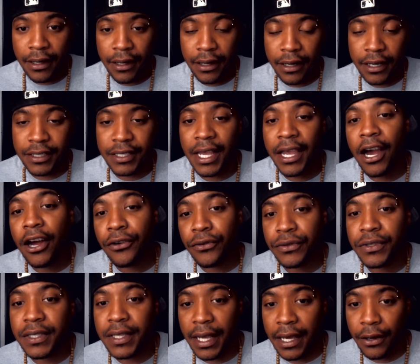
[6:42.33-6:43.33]
because they
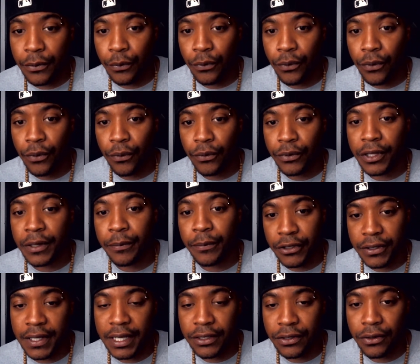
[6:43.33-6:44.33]
understand the
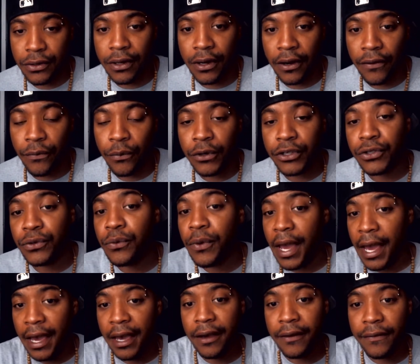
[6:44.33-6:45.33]
potential of what you
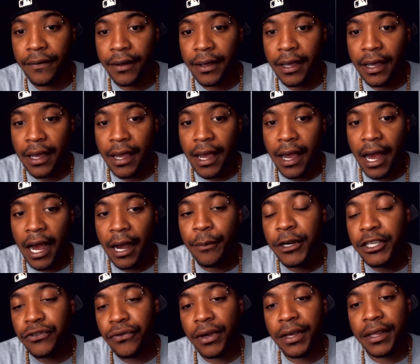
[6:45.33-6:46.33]
have. I'd
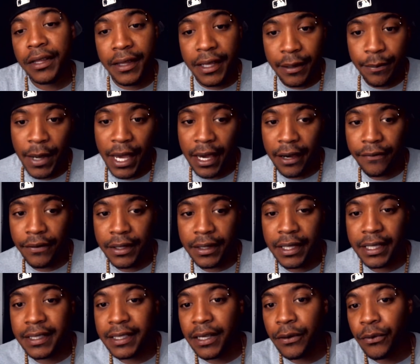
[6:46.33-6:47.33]
much rather them have it
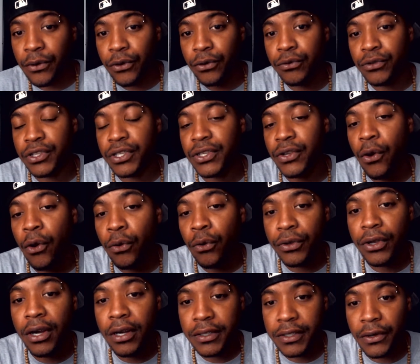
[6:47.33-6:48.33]
than someone who's just
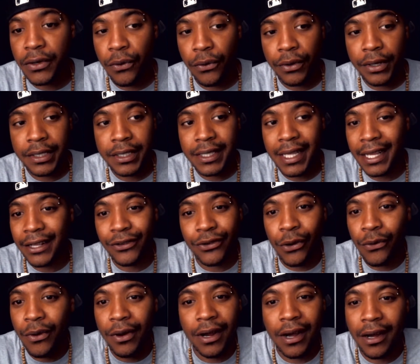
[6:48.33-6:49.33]
holding onto coins that
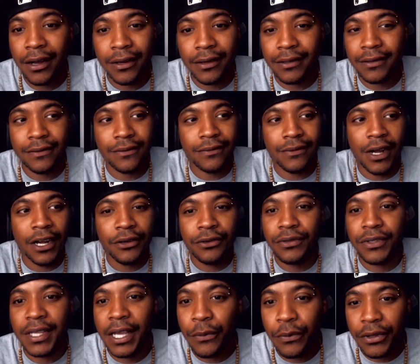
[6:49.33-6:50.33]
don't
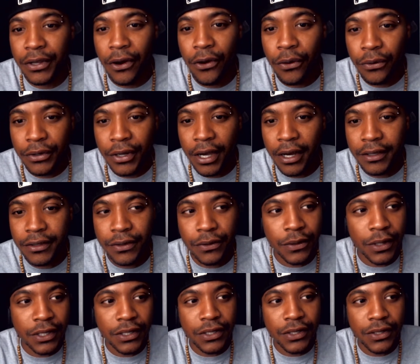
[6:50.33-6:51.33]
understand what they're holding onto.
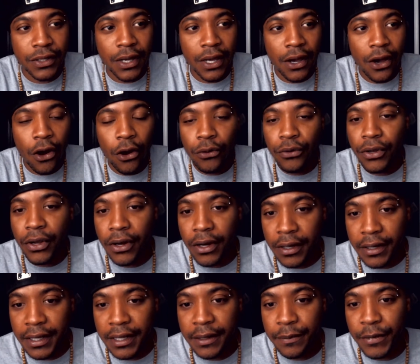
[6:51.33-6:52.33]
They're just holding
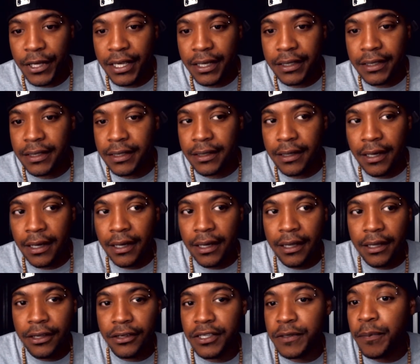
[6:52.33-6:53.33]
on it because
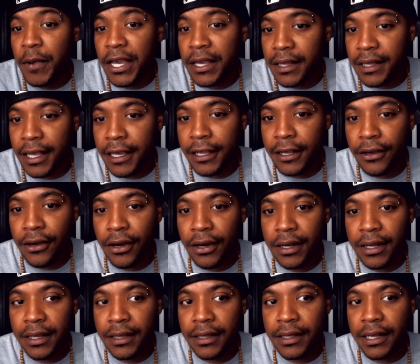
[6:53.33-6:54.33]
they're speculating on
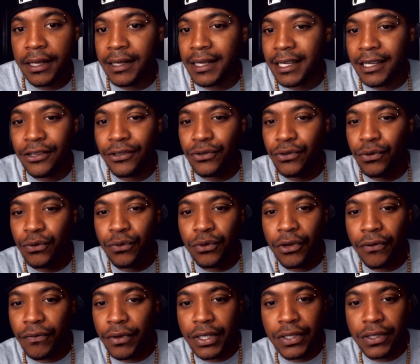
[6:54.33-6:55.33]
it. They didn't do
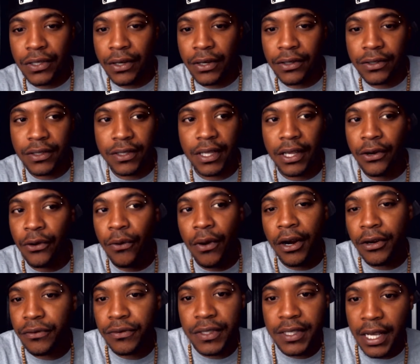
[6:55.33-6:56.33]
their research. They don't
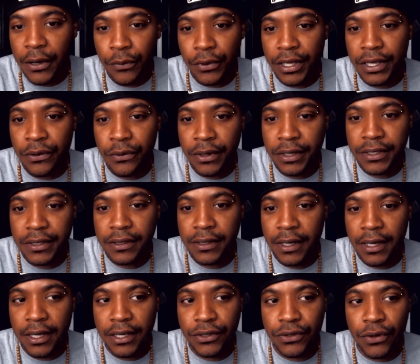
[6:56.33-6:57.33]
understand what US
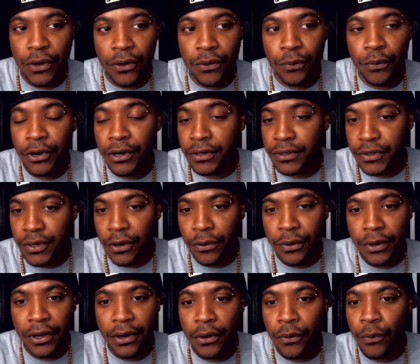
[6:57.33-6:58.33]
is going, where it's
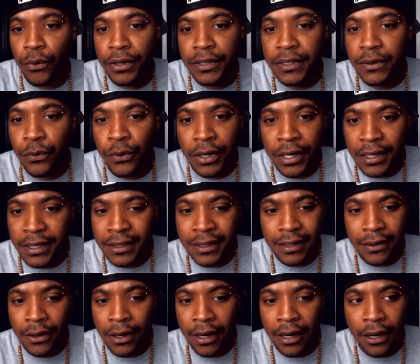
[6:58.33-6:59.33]
going, or what
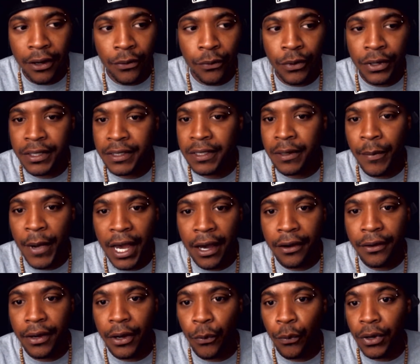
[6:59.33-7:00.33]
it's
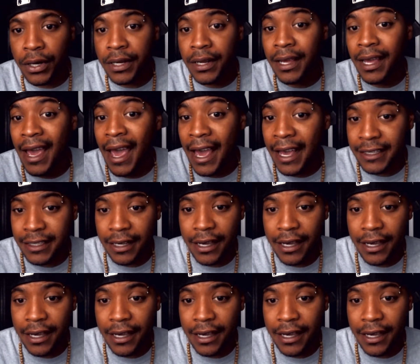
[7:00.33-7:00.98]
about and what it has